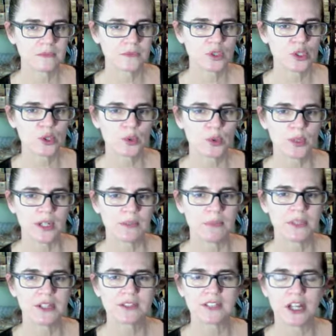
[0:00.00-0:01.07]
to it
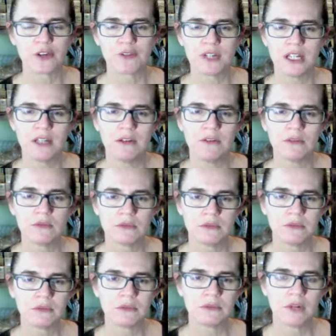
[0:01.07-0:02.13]
because I already
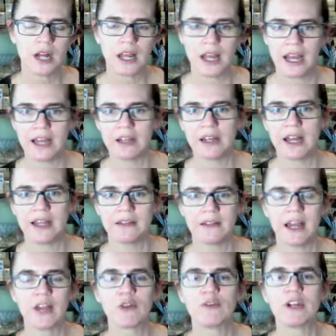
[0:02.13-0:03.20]
knew I
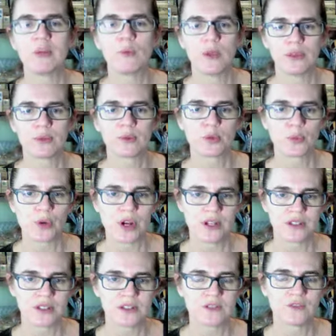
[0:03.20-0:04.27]
already went through the
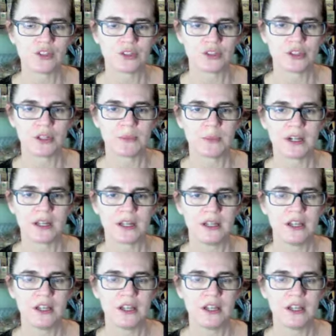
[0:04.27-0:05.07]
process of journaling by